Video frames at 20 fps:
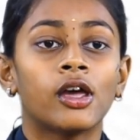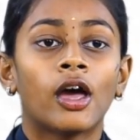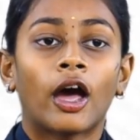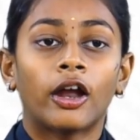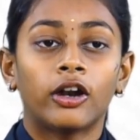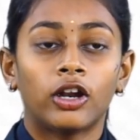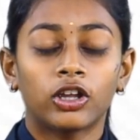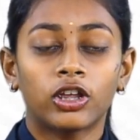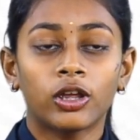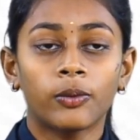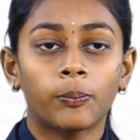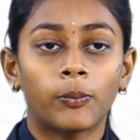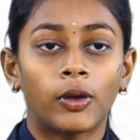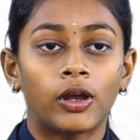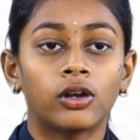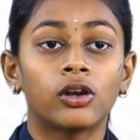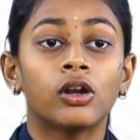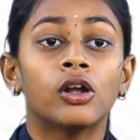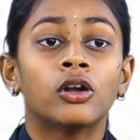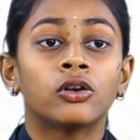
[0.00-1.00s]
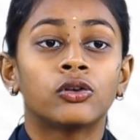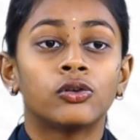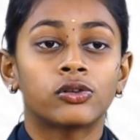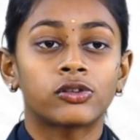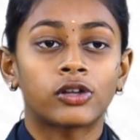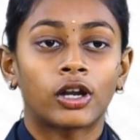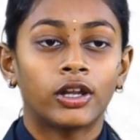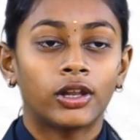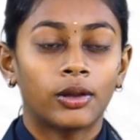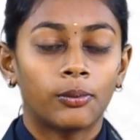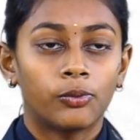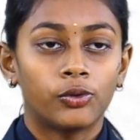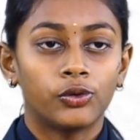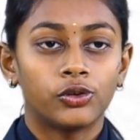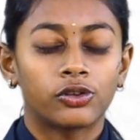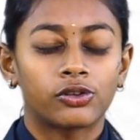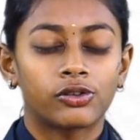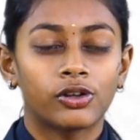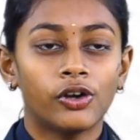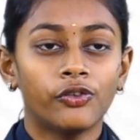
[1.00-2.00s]
and equipment to study the
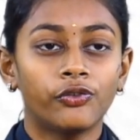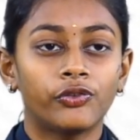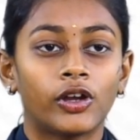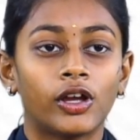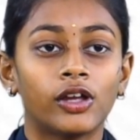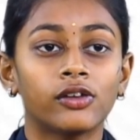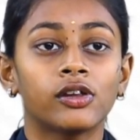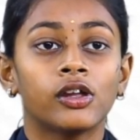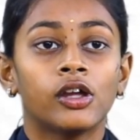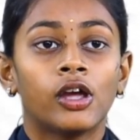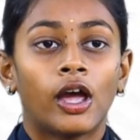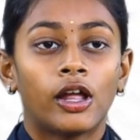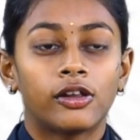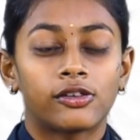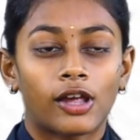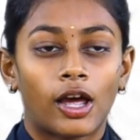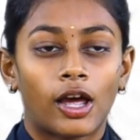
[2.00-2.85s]
moon's surface, its